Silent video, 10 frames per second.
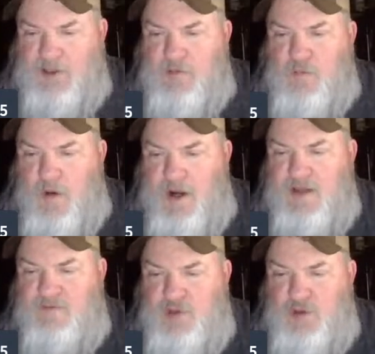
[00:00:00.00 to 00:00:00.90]
one
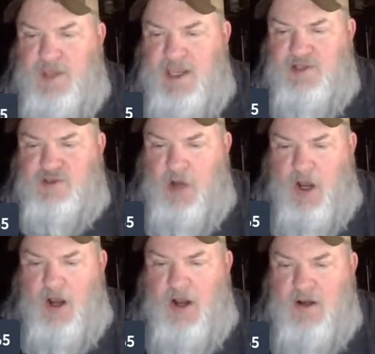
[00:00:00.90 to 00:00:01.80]
of you get
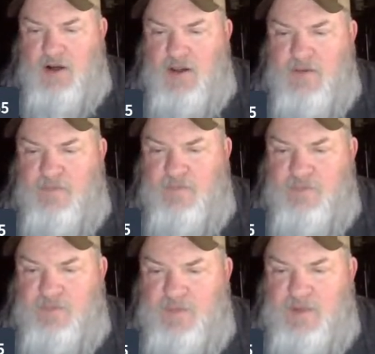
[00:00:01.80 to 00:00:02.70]
drawn,
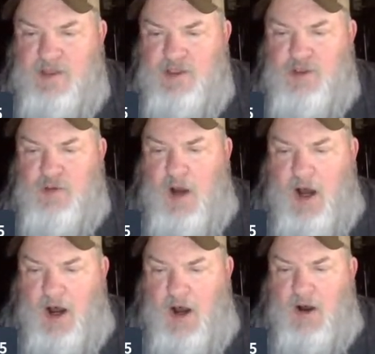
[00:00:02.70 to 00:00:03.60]
you
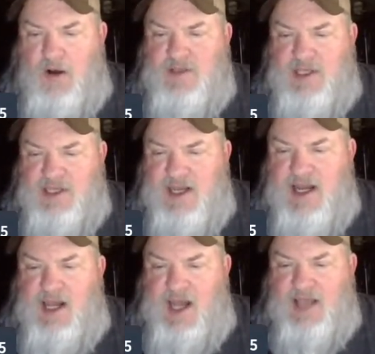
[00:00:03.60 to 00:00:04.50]
all can get
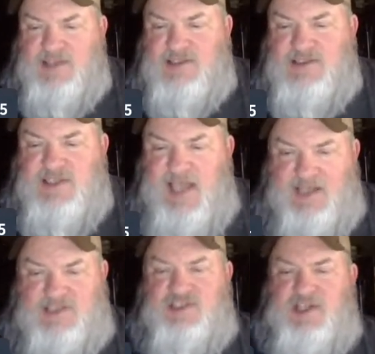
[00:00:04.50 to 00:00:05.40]
a license.
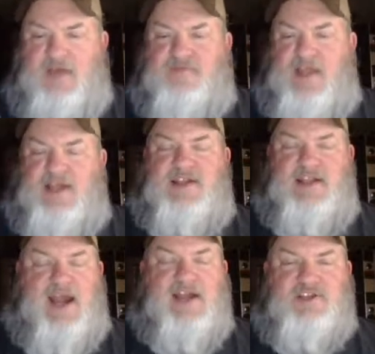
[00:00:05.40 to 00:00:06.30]
Yes, Jeff,
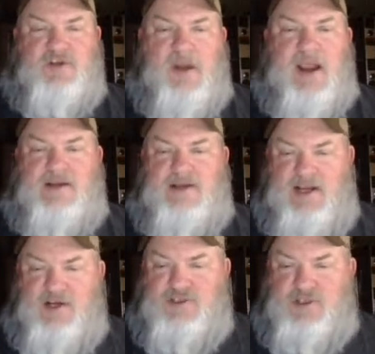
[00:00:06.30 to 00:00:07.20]
that is correct
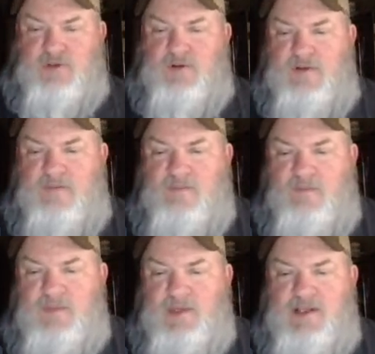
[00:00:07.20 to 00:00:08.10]
here too.
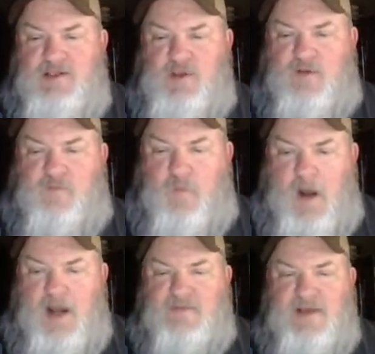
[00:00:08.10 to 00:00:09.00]
So if
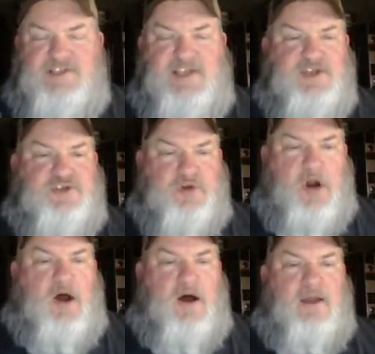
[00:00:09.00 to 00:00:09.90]
one of us gets
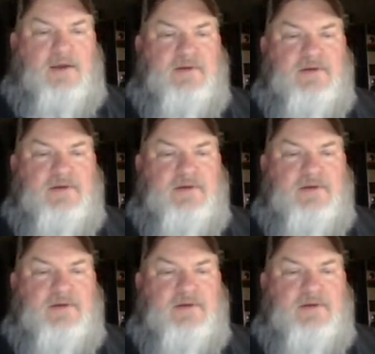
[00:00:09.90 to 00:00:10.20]
drawn,